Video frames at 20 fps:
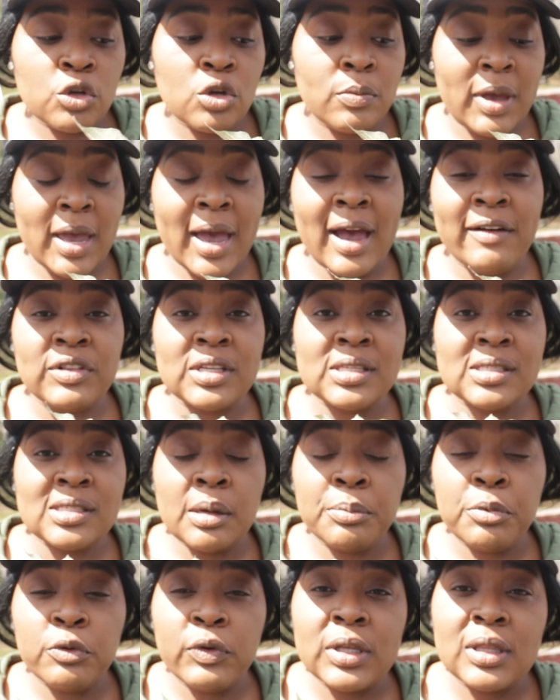You may have to
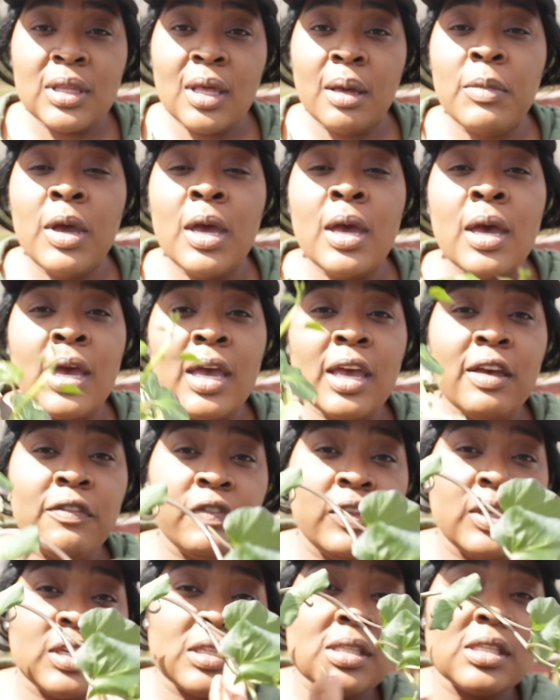separate them
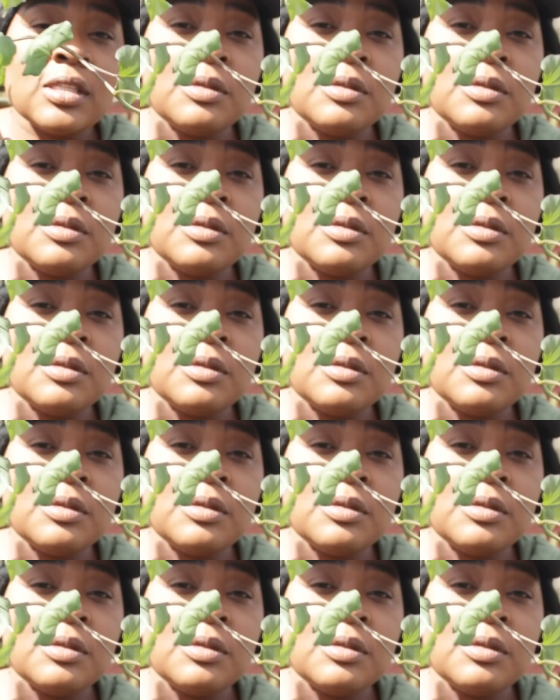if this